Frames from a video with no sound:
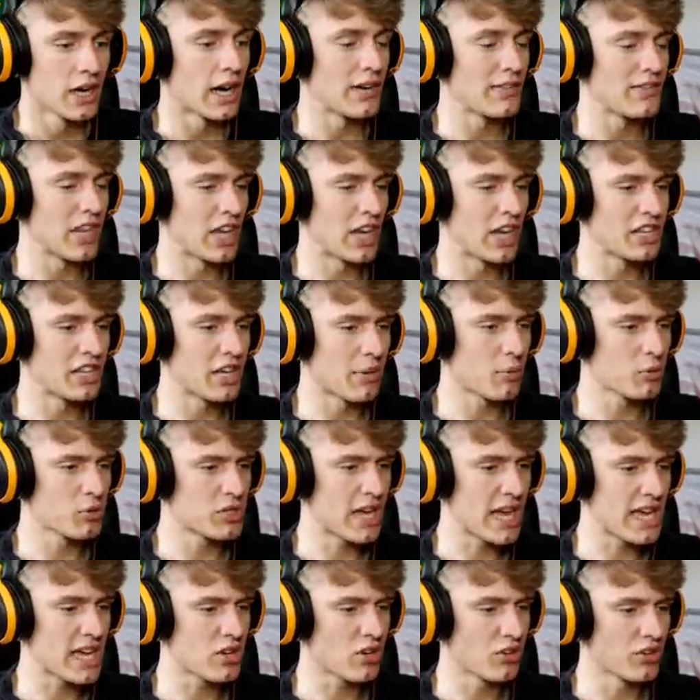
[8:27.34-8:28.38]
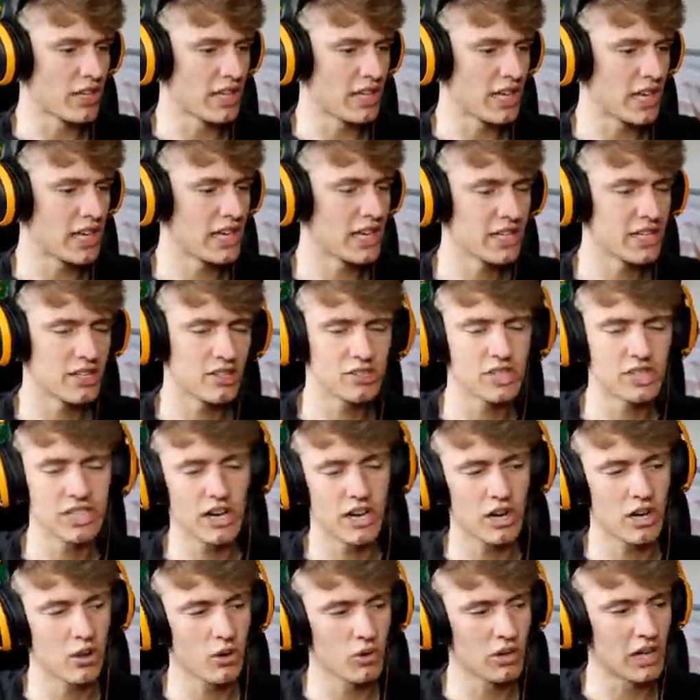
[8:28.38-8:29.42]
I've done a double take on the
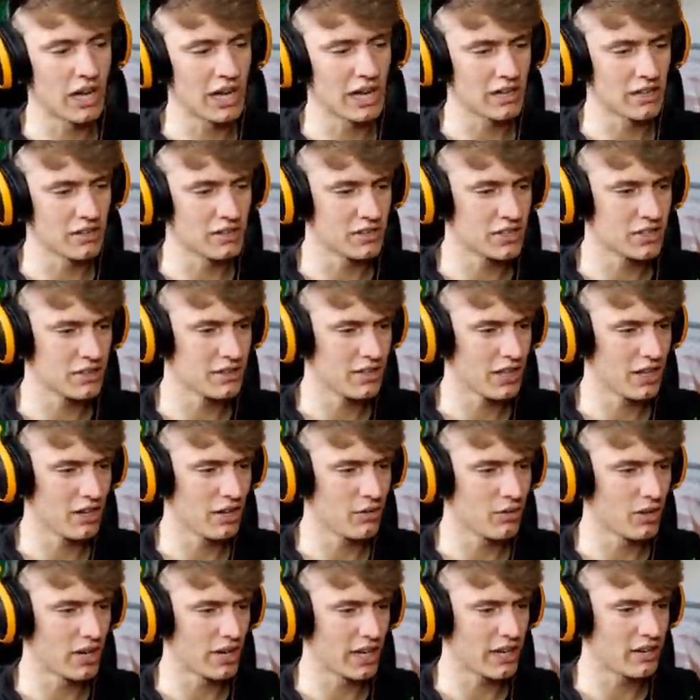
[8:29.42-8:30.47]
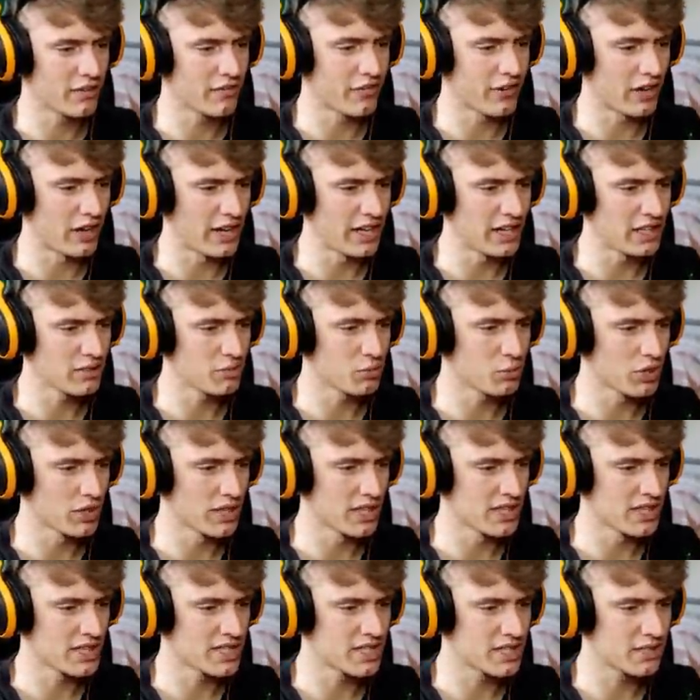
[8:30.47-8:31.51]
whole island. The only one I could find
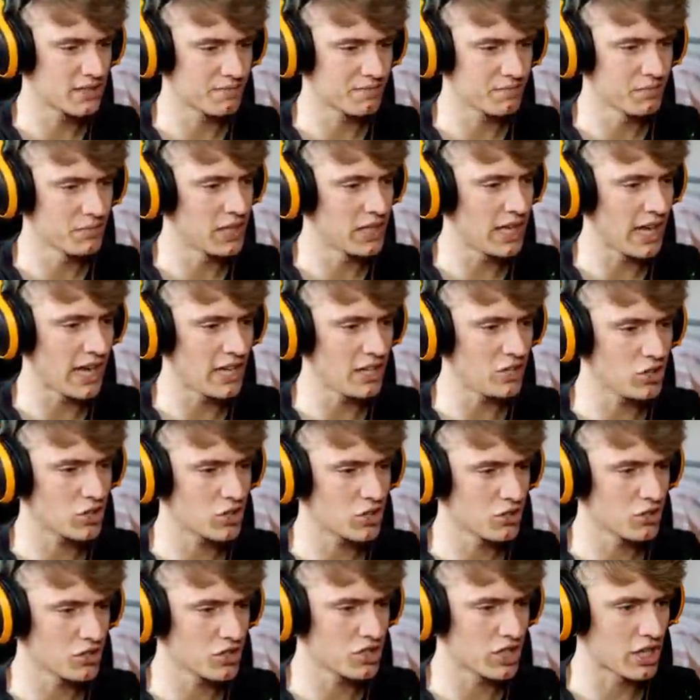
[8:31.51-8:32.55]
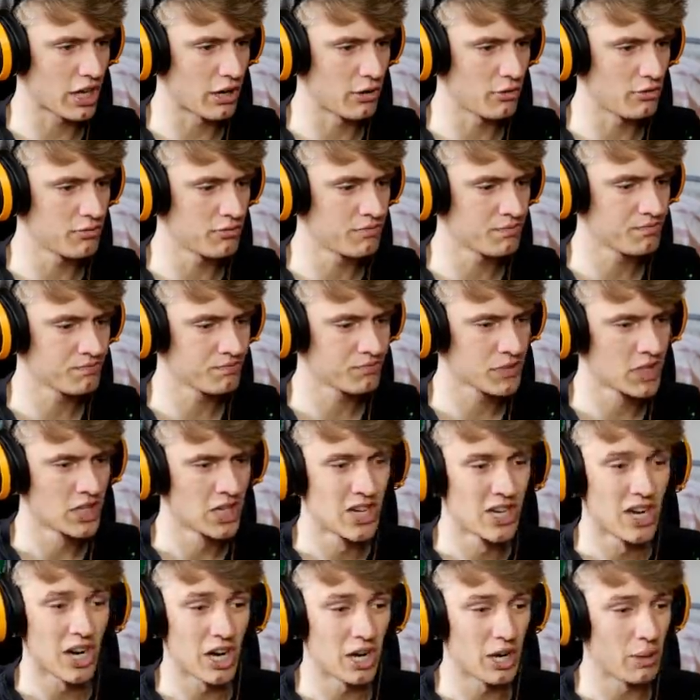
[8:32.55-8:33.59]
was the ancient stone.
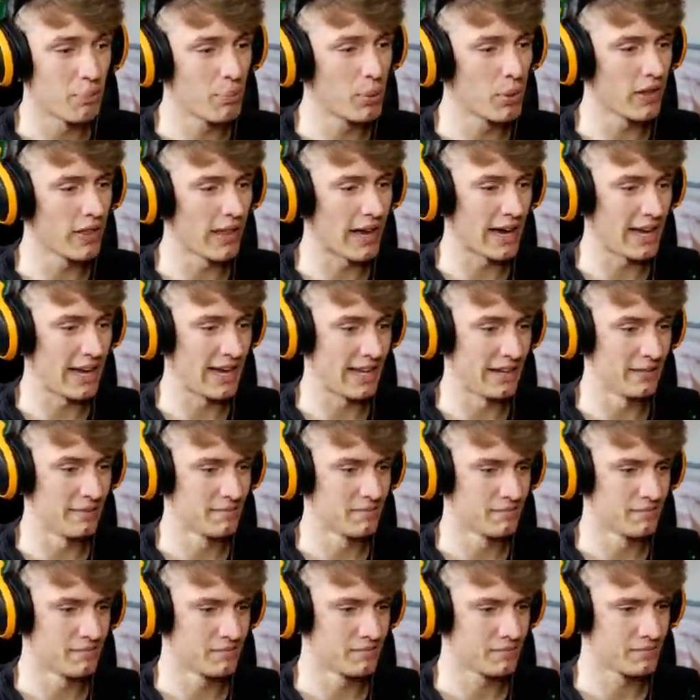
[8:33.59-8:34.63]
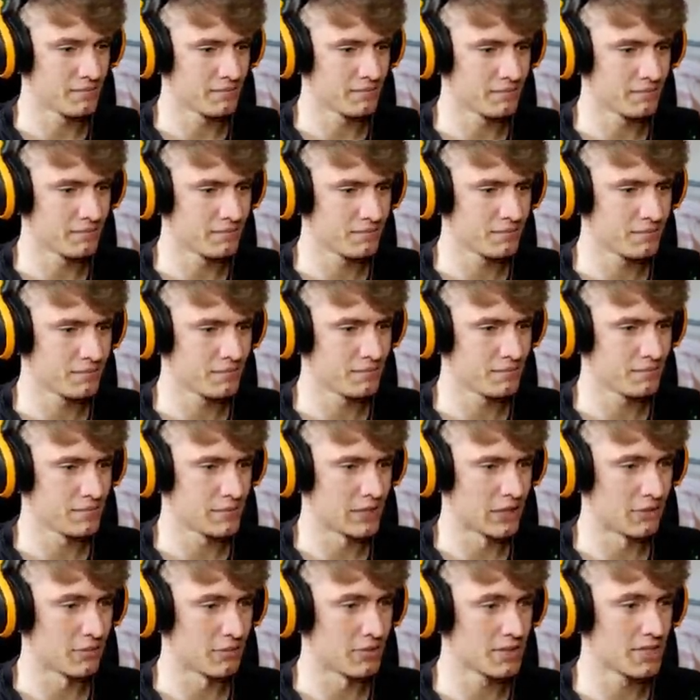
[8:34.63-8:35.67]
I'm gonna put that in.
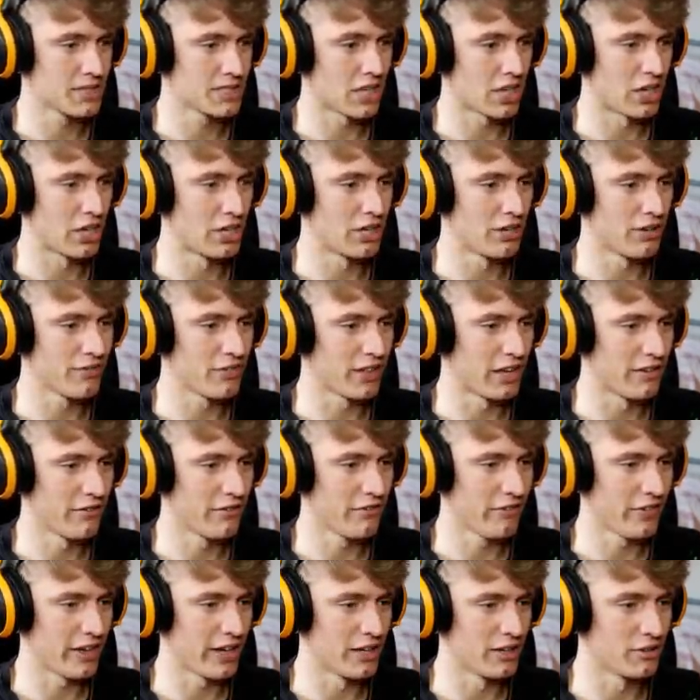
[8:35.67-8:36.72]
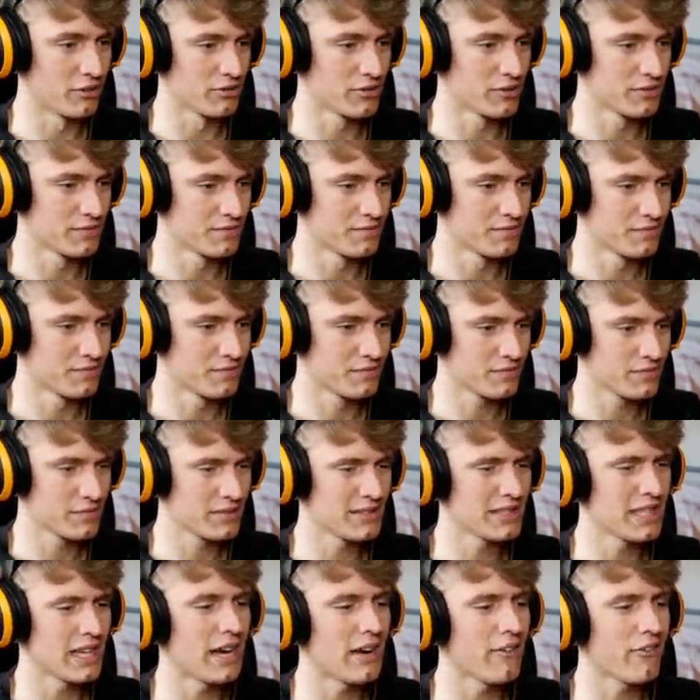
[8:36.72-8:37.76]
I'm gonna sign off that I've failed.
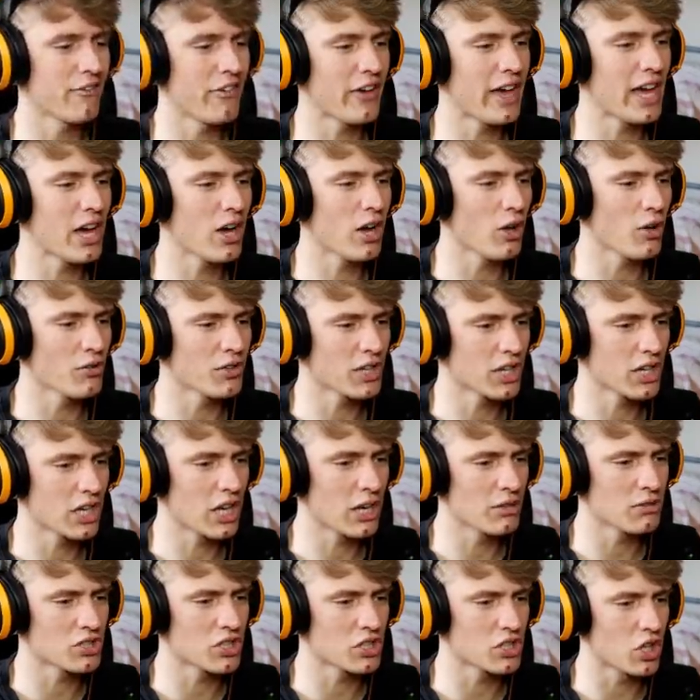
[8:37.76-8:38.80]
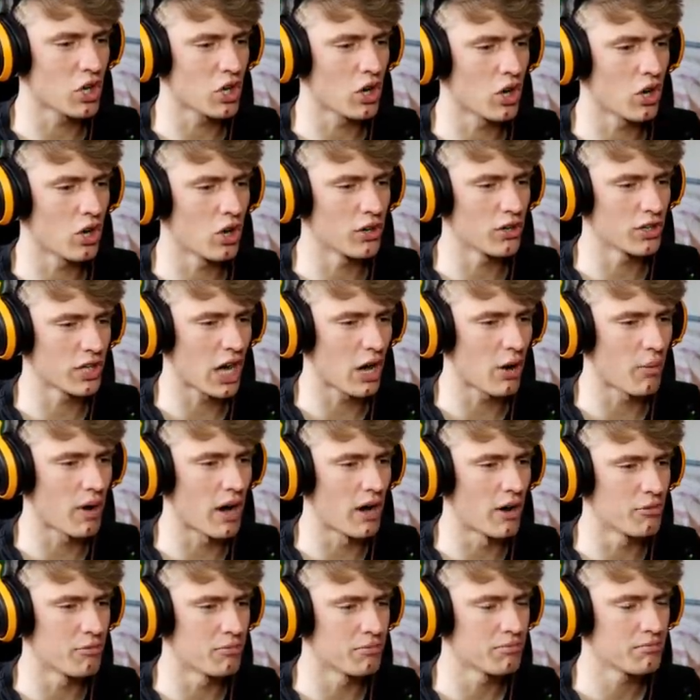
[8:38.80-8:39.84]
I've failed! Close the door, go
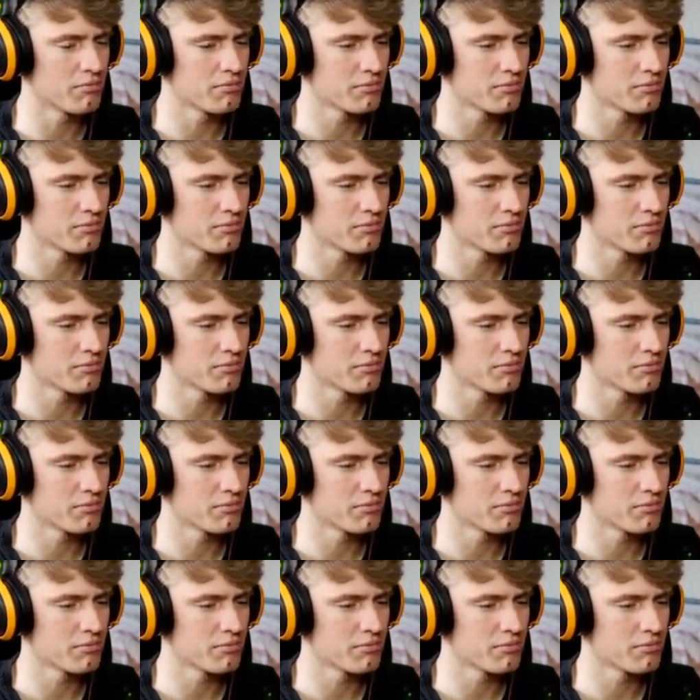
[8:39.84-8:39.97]
home.